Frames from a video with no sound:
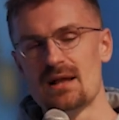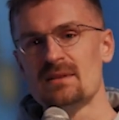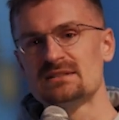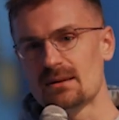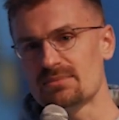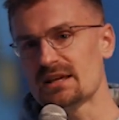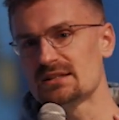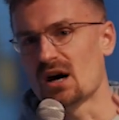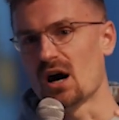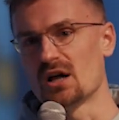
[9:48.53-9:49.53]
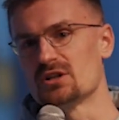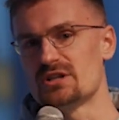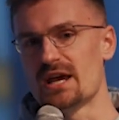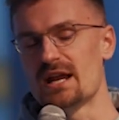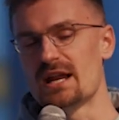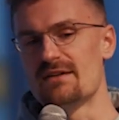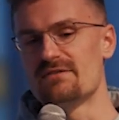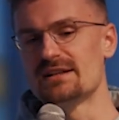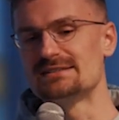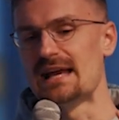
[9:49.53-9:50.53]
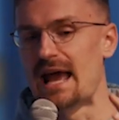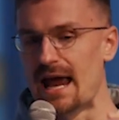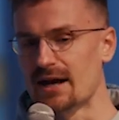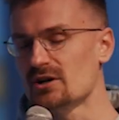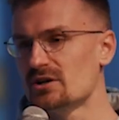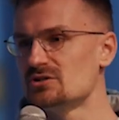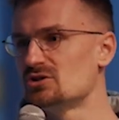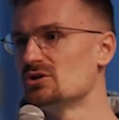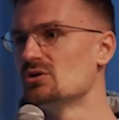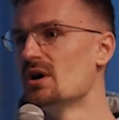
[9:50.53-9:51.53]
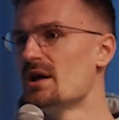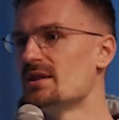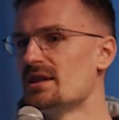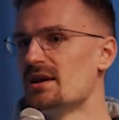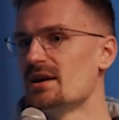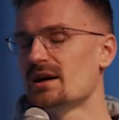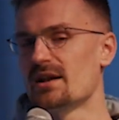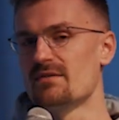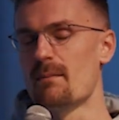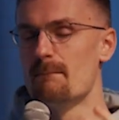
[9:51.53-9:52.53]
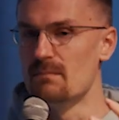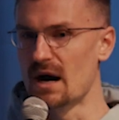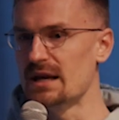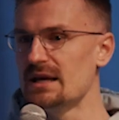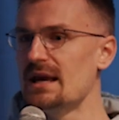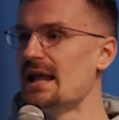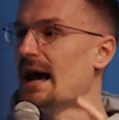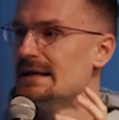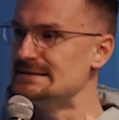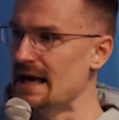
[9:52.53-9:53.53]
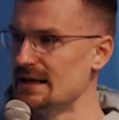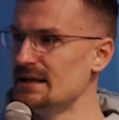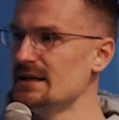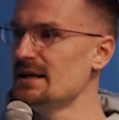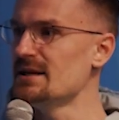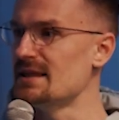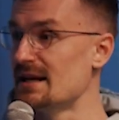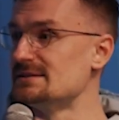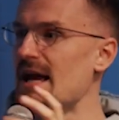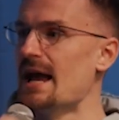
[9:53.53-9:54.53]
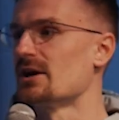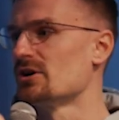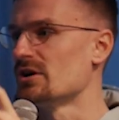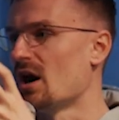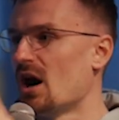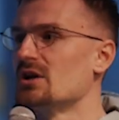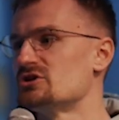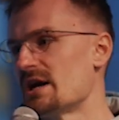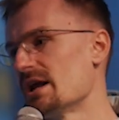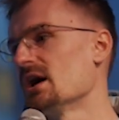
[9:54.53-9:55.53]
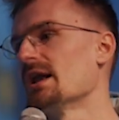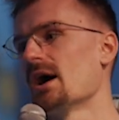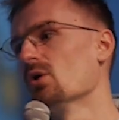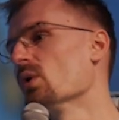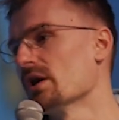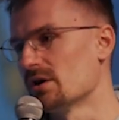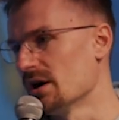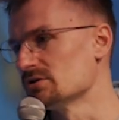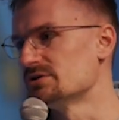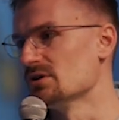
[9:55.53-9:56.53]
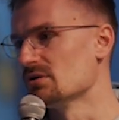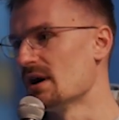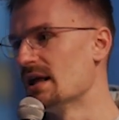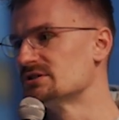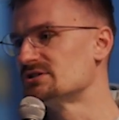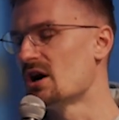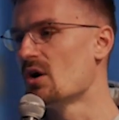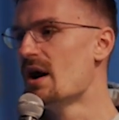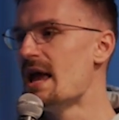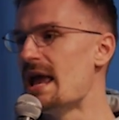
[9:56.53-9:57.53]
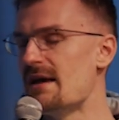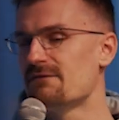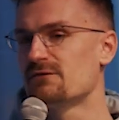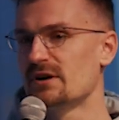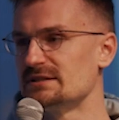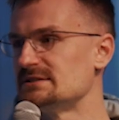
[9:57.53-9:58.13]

something is on-chain if it is anchored to the kind of money and identity that is anchored on-chain on L1 or L2. And so if, for instance...